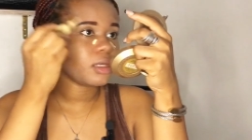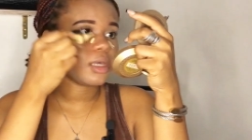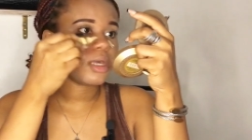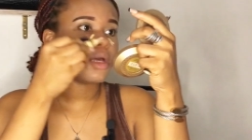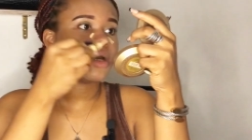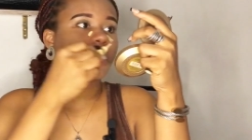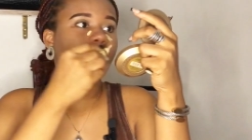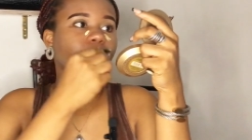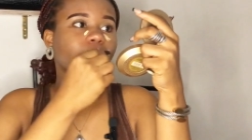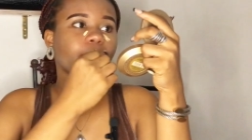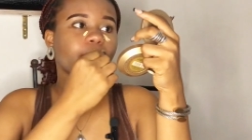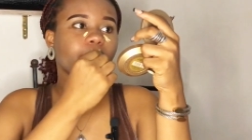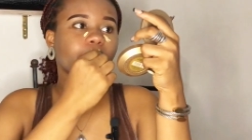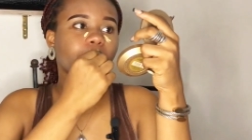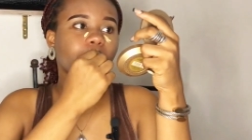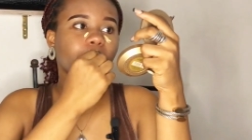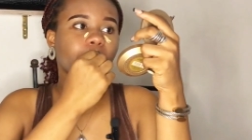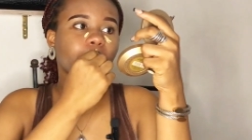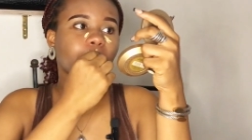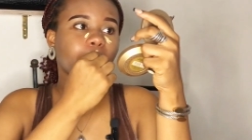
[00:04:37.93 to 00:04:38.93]
yeah
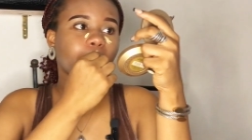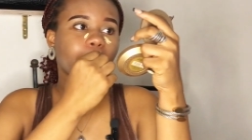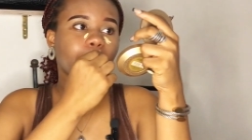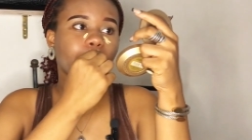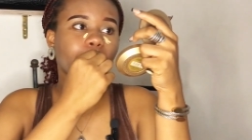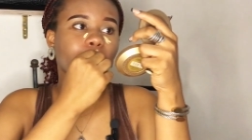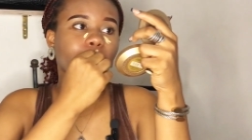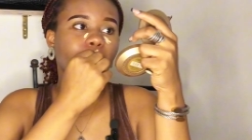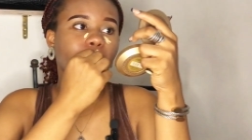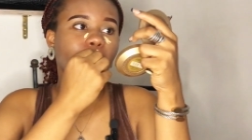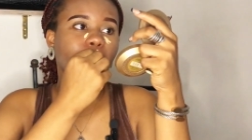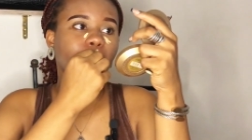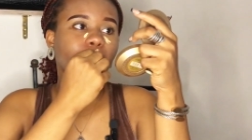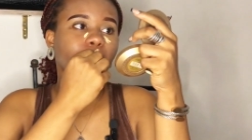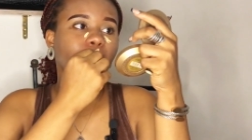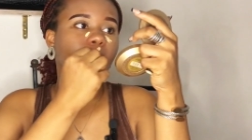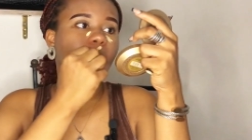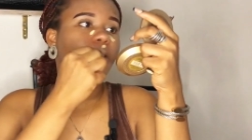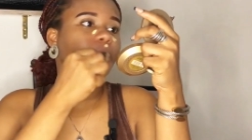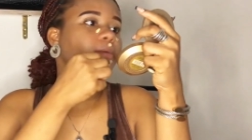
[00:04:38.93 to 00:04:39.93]
and then here
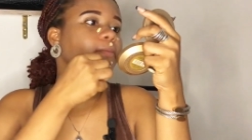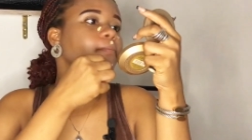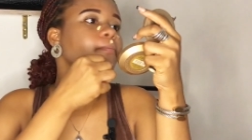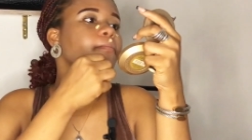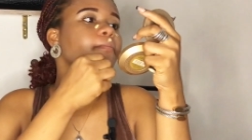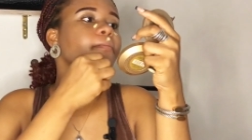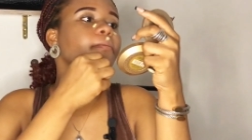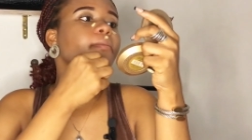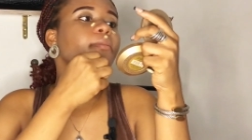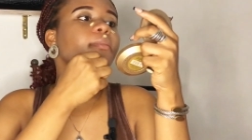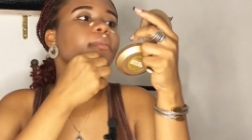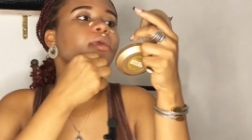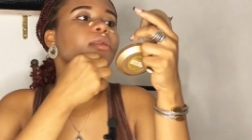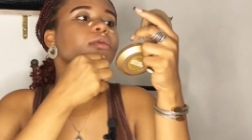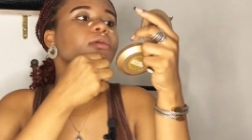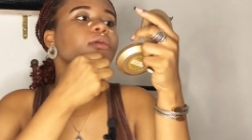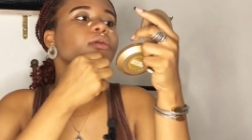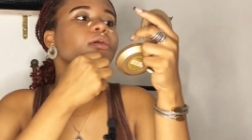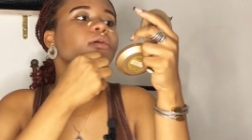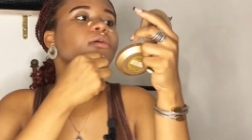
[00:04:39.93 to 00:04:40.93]
then